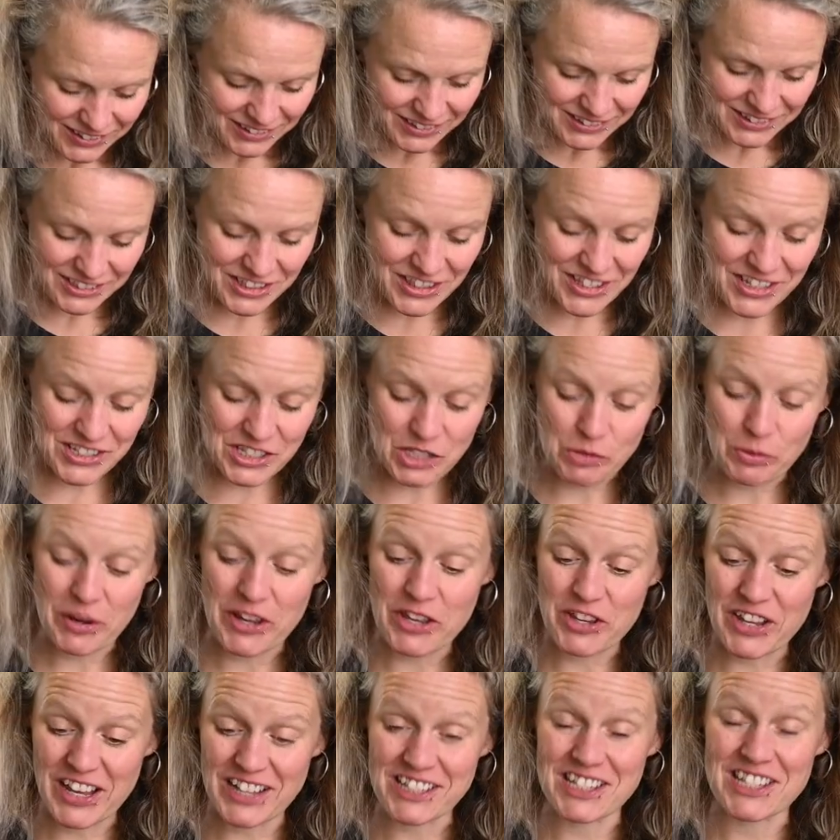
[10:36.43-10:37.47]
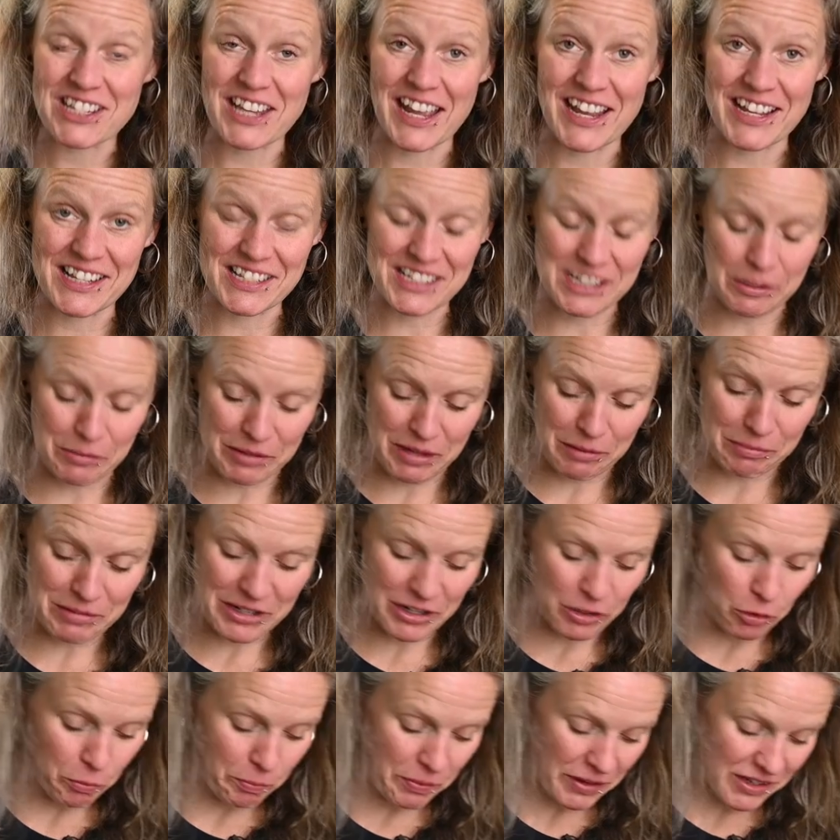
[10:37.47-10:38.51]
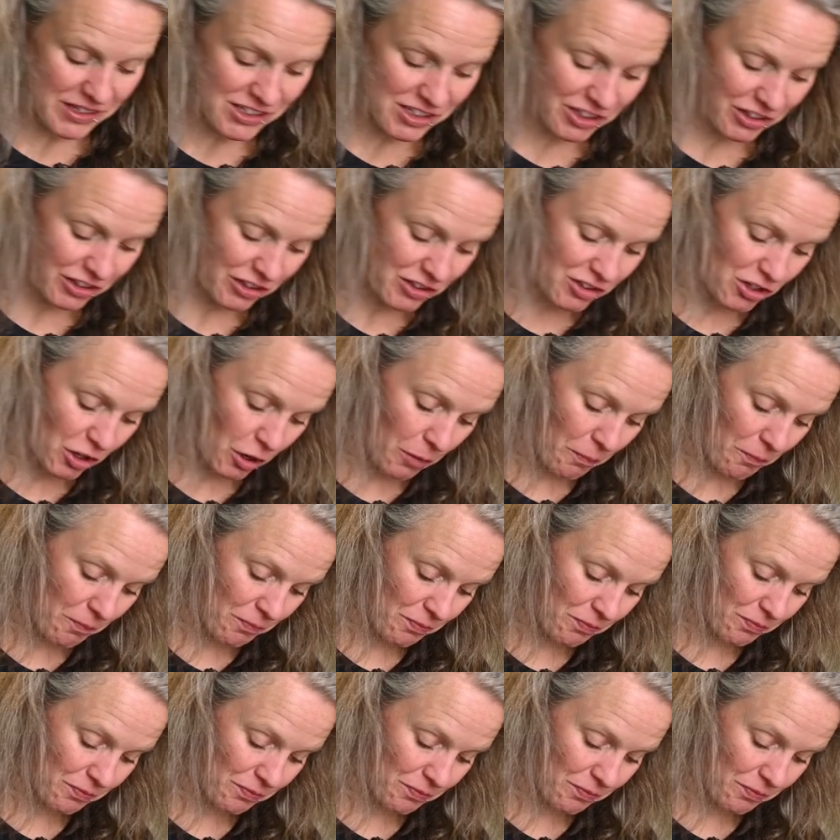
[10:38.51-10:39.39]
So this is where you get to take some of them little bits on the top.